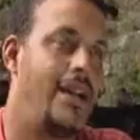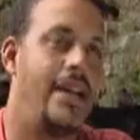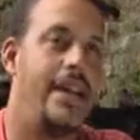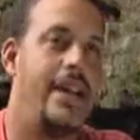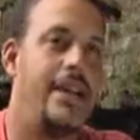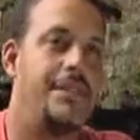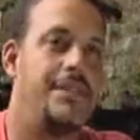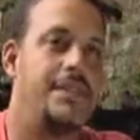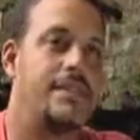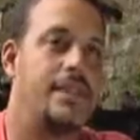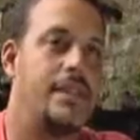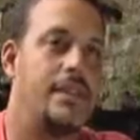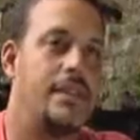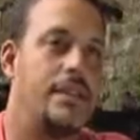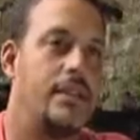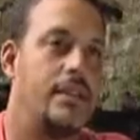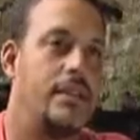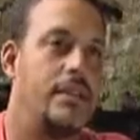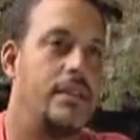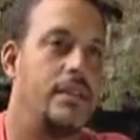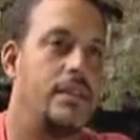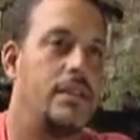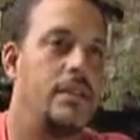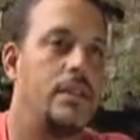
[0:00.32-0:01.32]
I have to tell
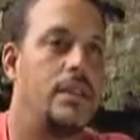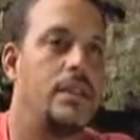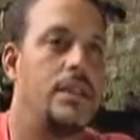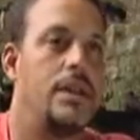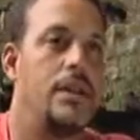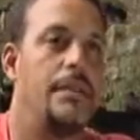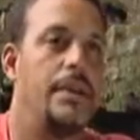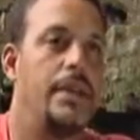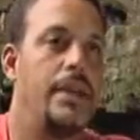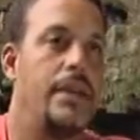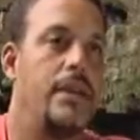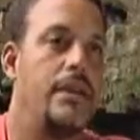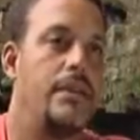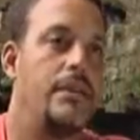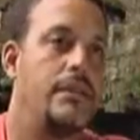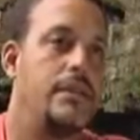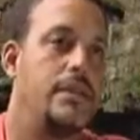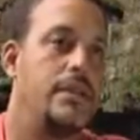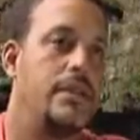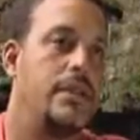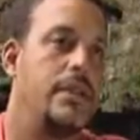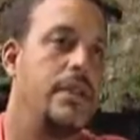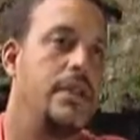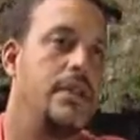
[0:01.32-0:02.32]
you, coming out
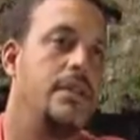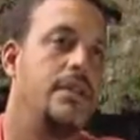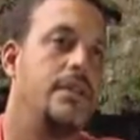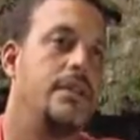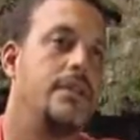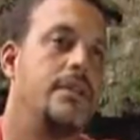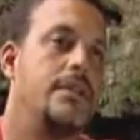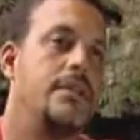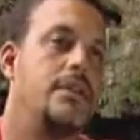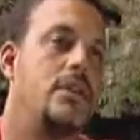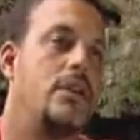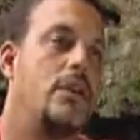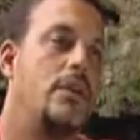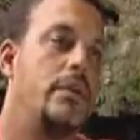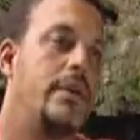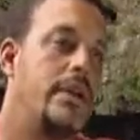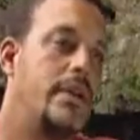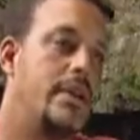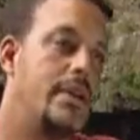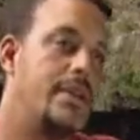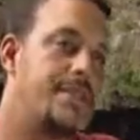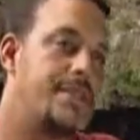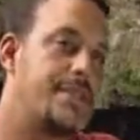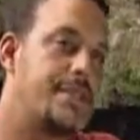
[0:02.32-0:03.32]
and
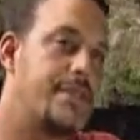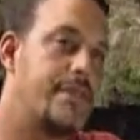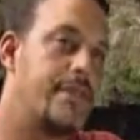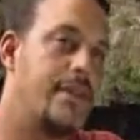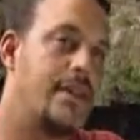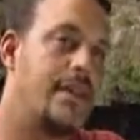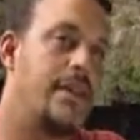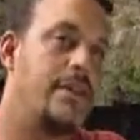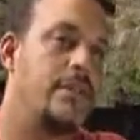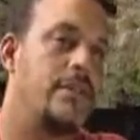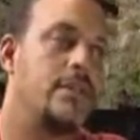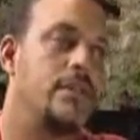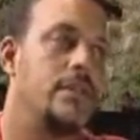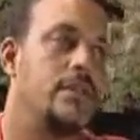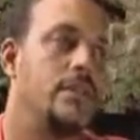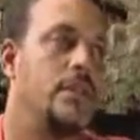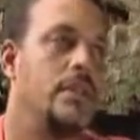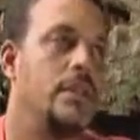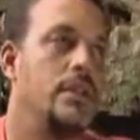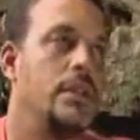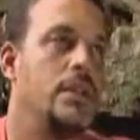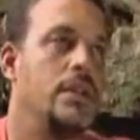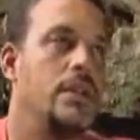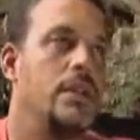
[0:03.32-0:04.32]
going on Survivor,
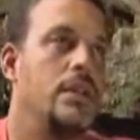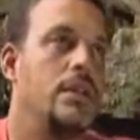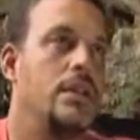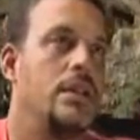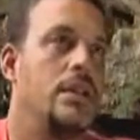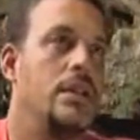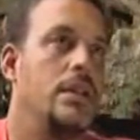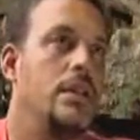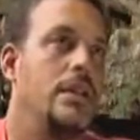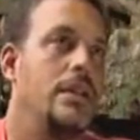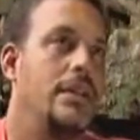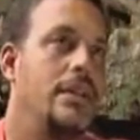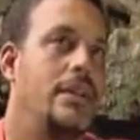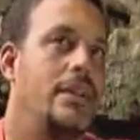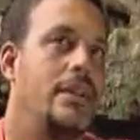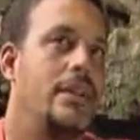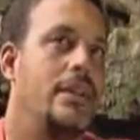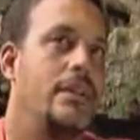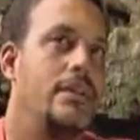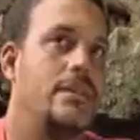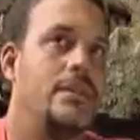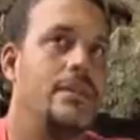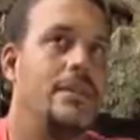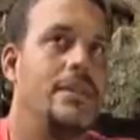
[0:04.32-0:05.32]

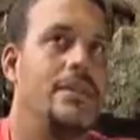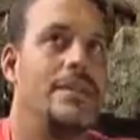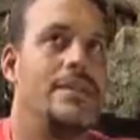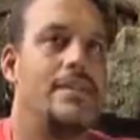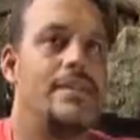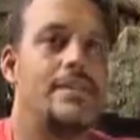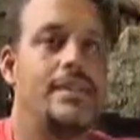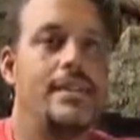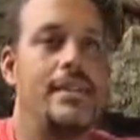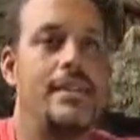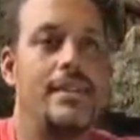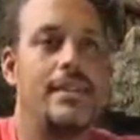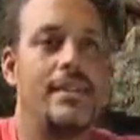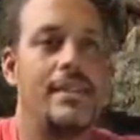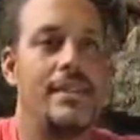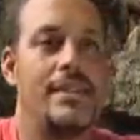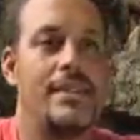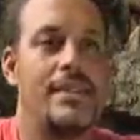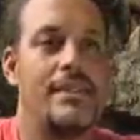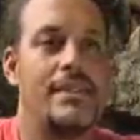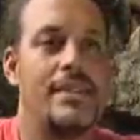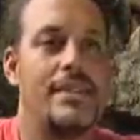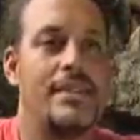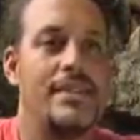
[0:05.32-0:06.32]
you see the
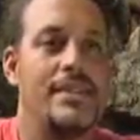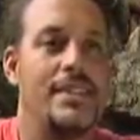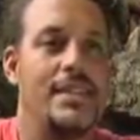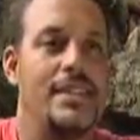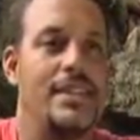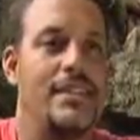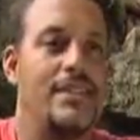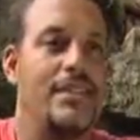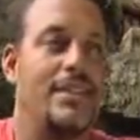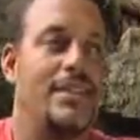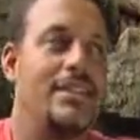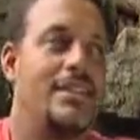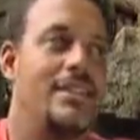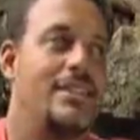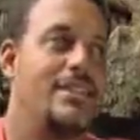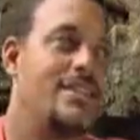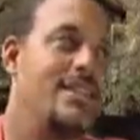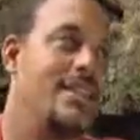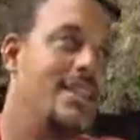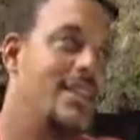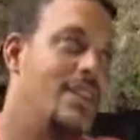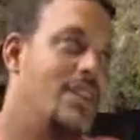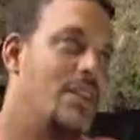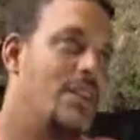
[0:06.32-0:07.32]
things on TV and you
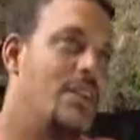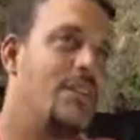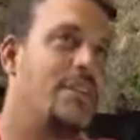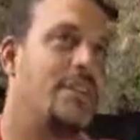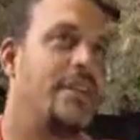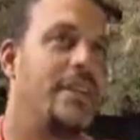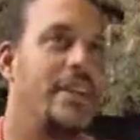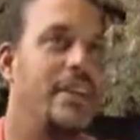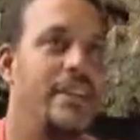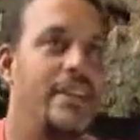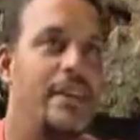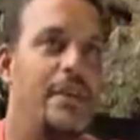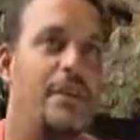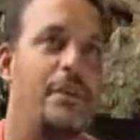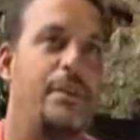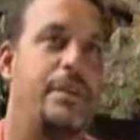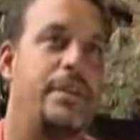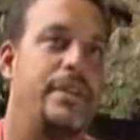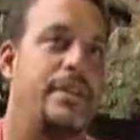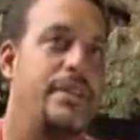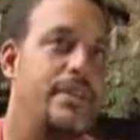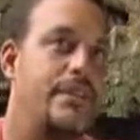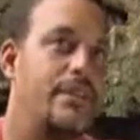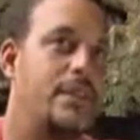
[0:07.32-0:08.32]
say, oh, okay, that would
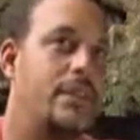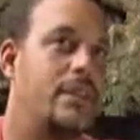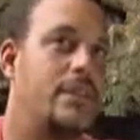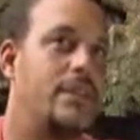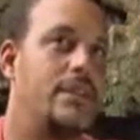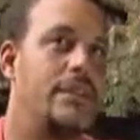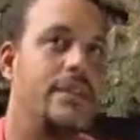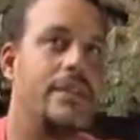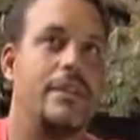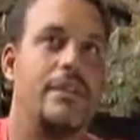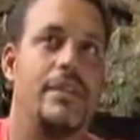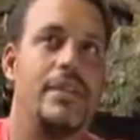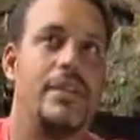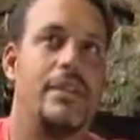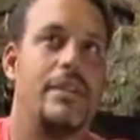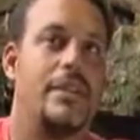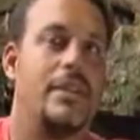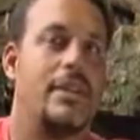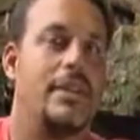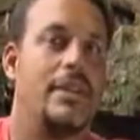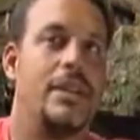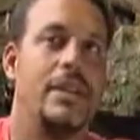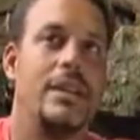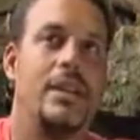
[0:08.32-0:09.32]
be difficult and
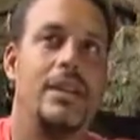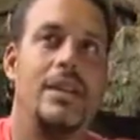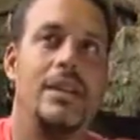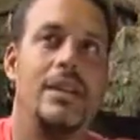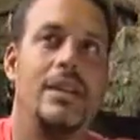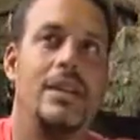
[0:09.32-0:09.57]
everything.